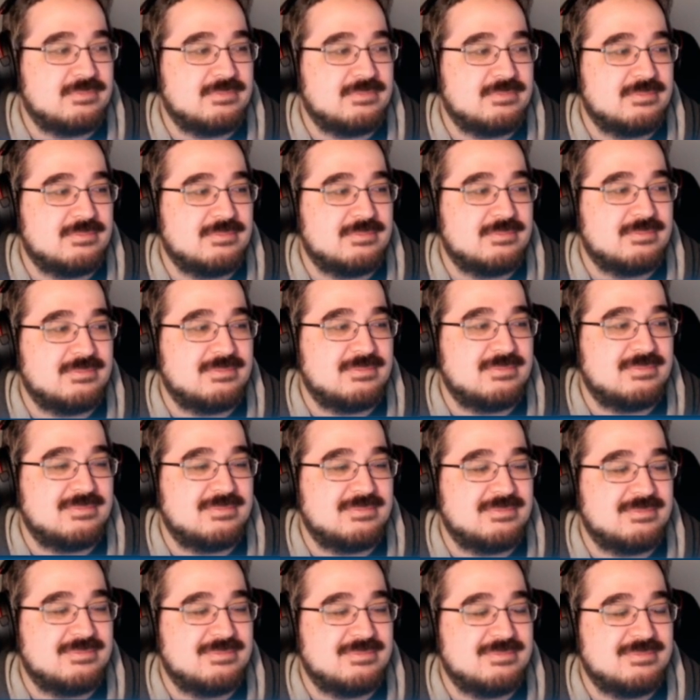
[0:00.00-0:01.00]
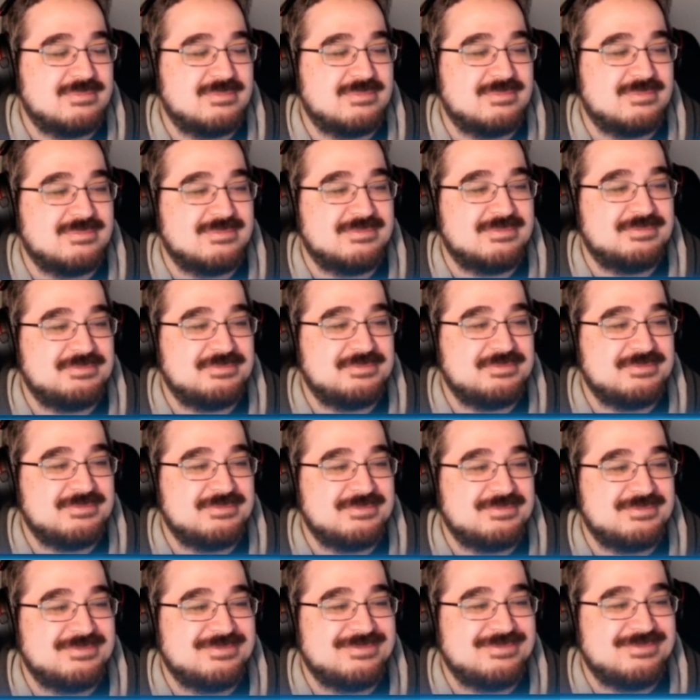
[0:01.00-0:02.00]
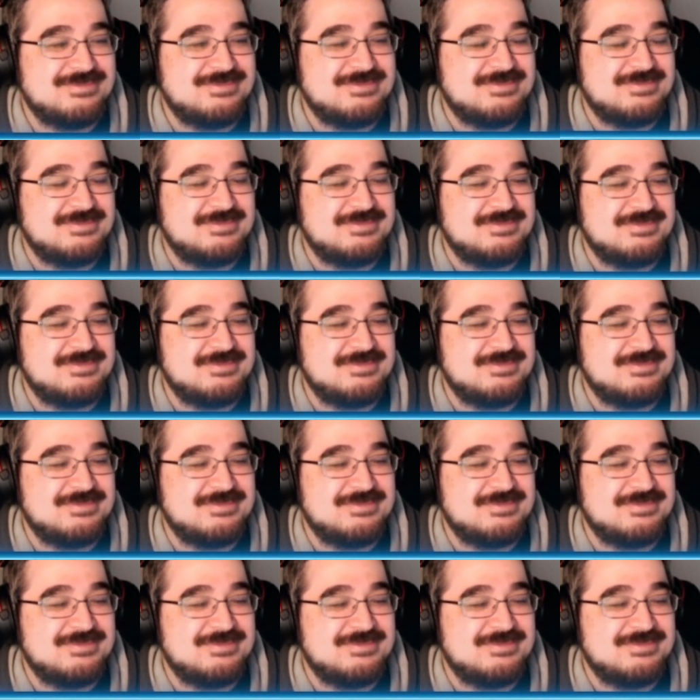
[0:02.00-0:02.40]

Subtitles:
Jack and what Bragging